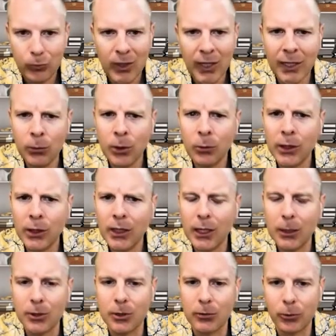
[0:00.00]
And when we got up
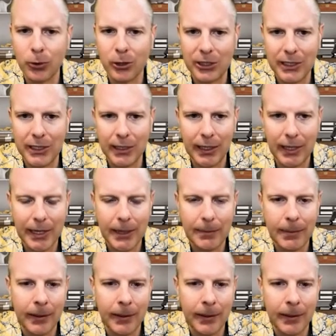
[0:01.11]
to 14K,